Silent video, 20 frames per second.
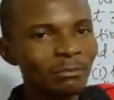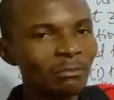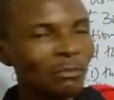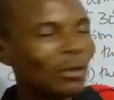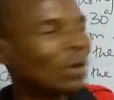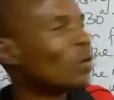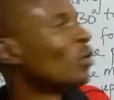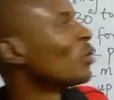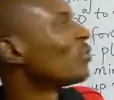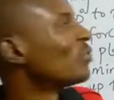
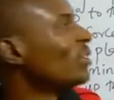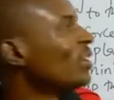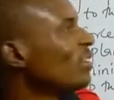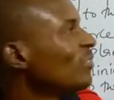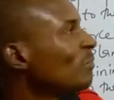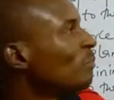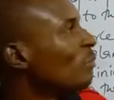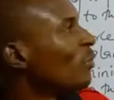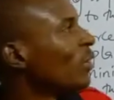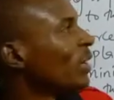Because
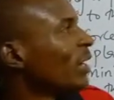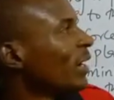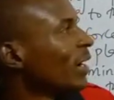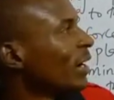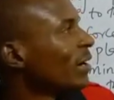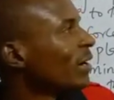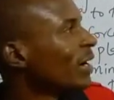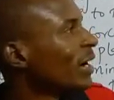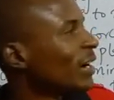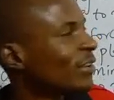this body
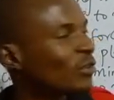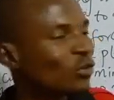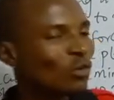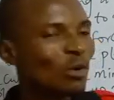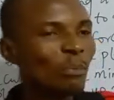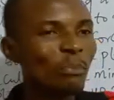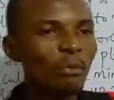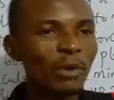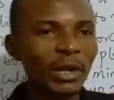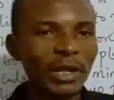now has
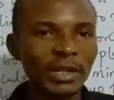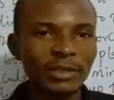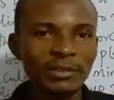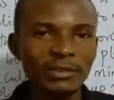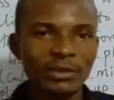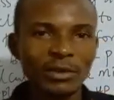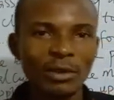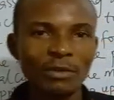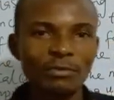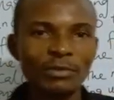component
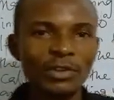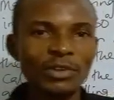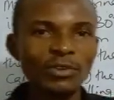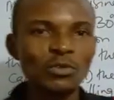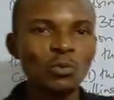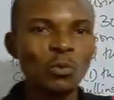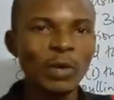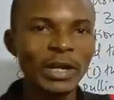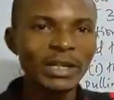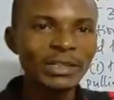of
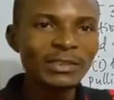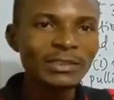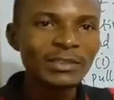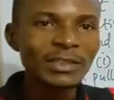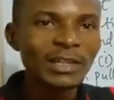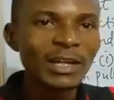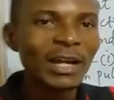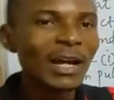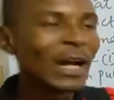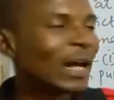its weight
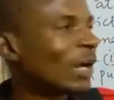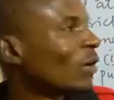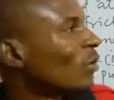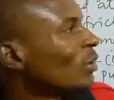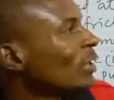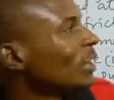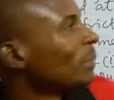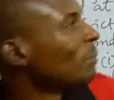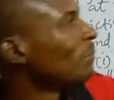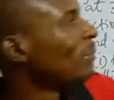
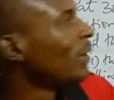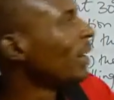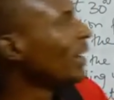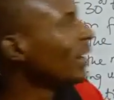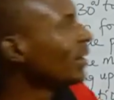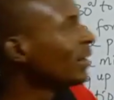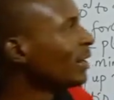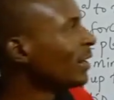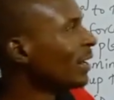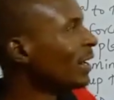along the
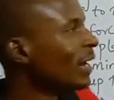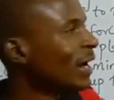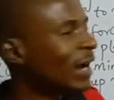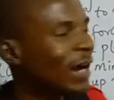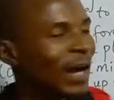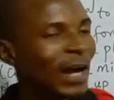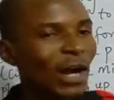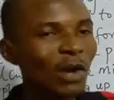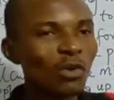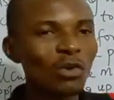plane
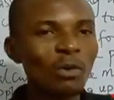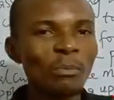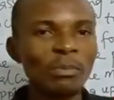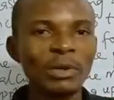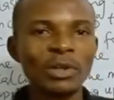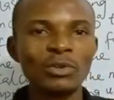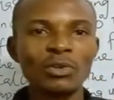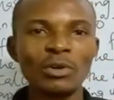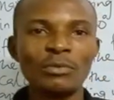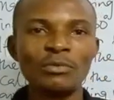and
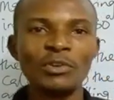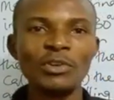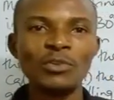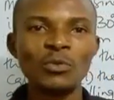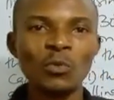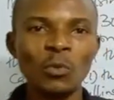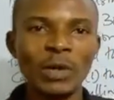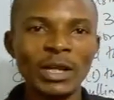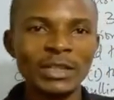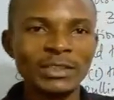component of
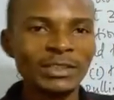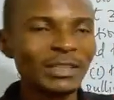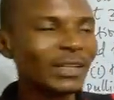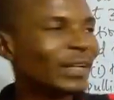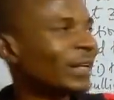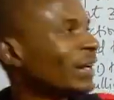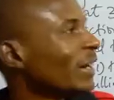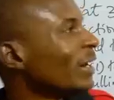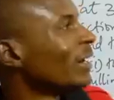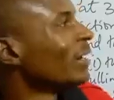its weight
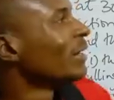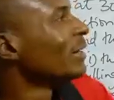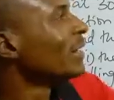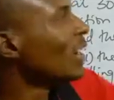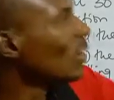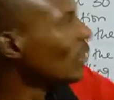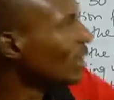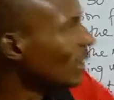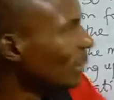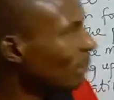
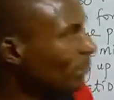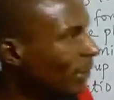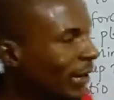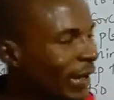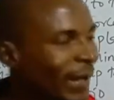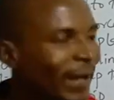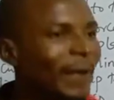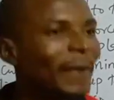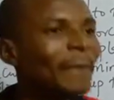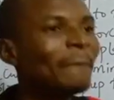down the
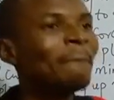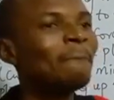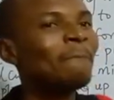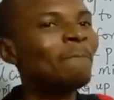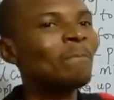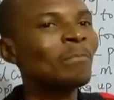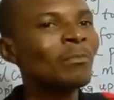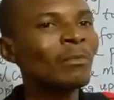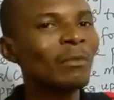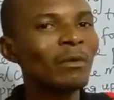plane
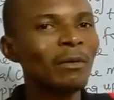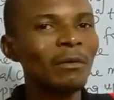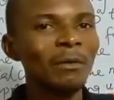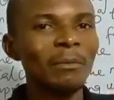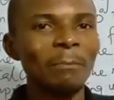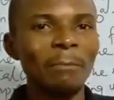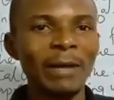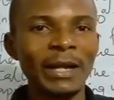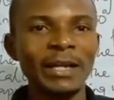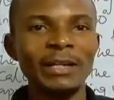
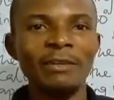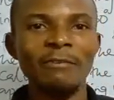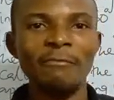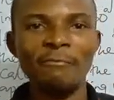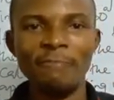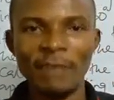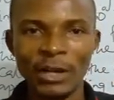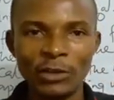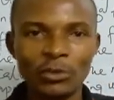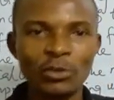by
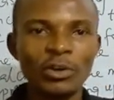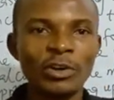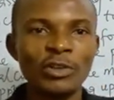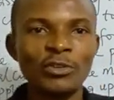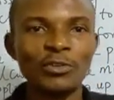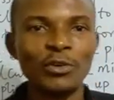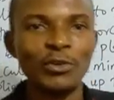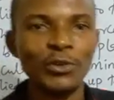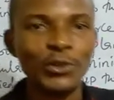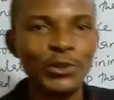vector
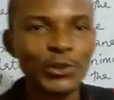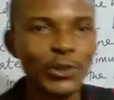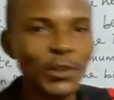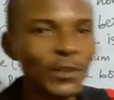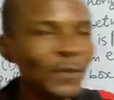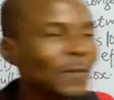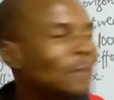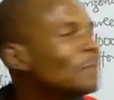resolution.